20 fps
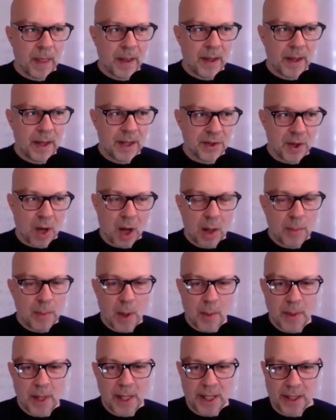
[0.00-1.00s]
it's all about
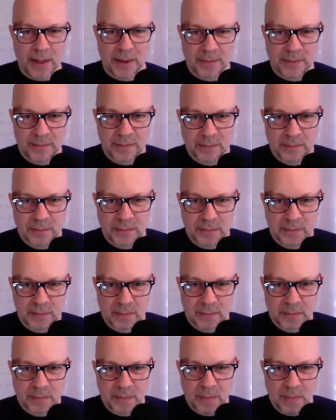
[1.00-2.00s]
money.
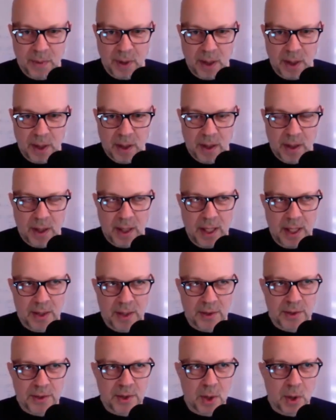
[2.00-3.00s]
Mm-hmm.
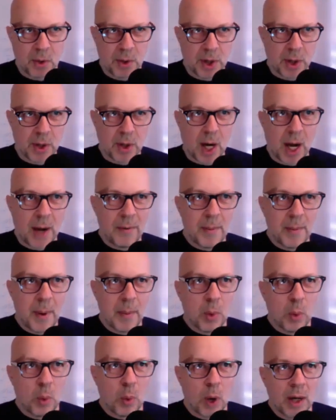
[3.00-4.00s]
And so I
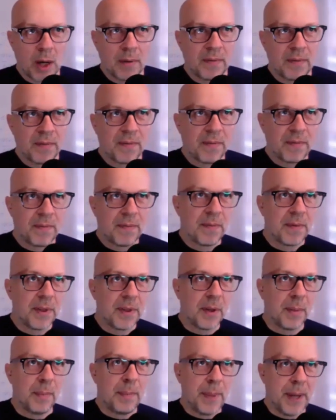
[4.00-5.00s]
remember one of
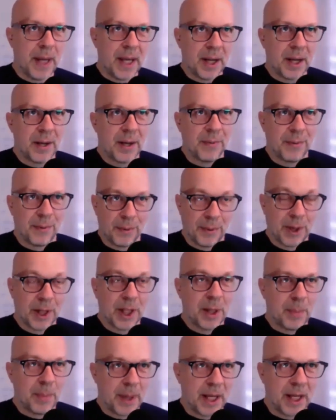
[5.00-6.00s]
the big,
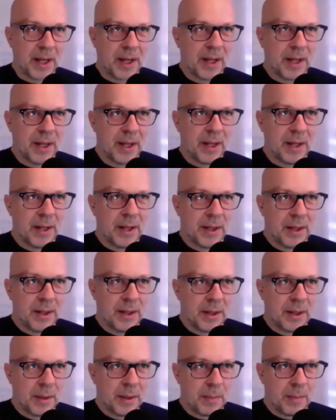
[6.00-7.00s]
really big
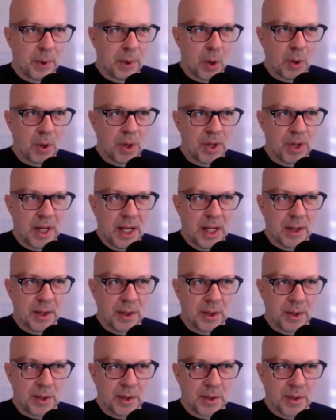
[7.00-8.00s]
broker
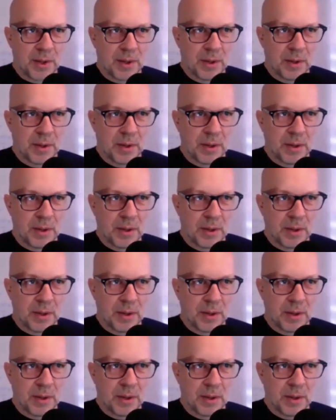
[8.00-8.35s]
dealers,